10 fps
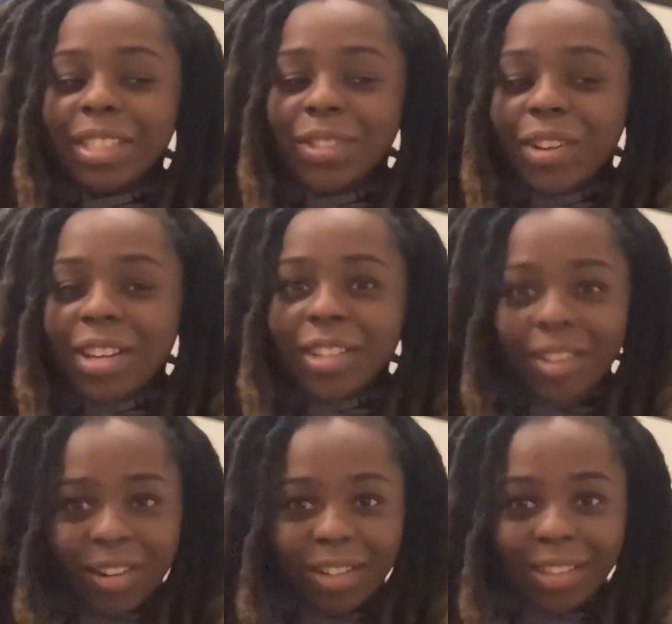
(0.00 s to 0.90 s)
Sokka and
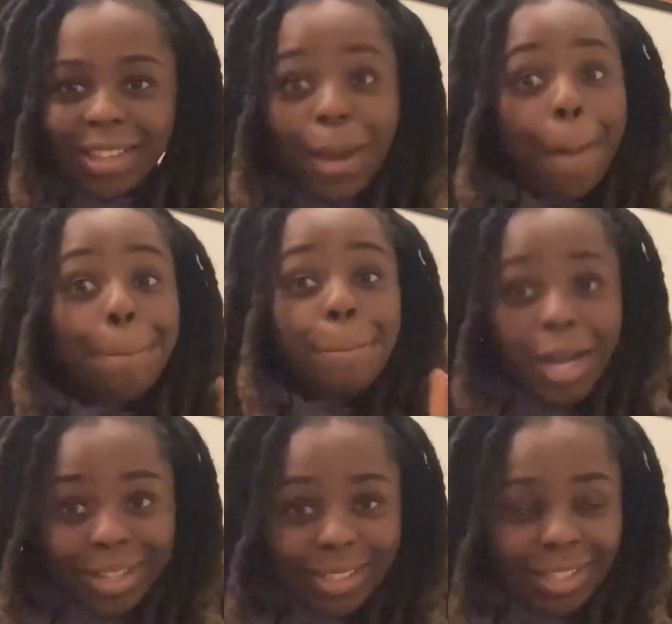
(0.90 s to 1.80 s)
Katara dark skin.
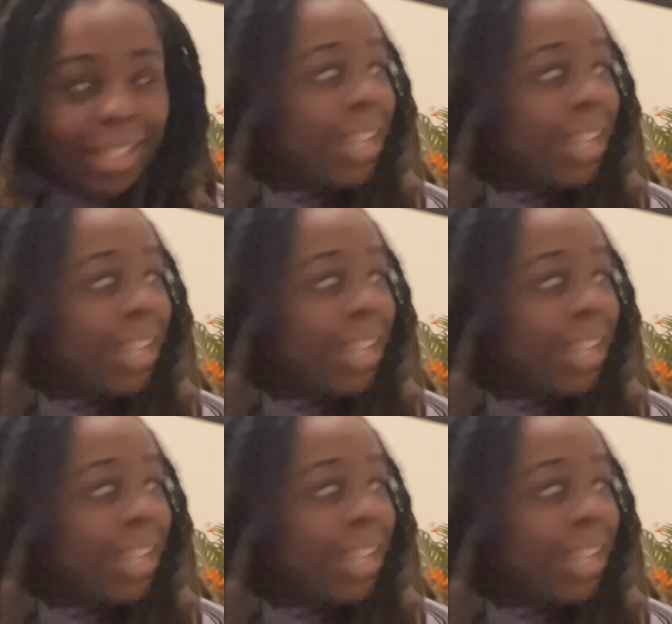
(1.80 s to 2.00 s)
But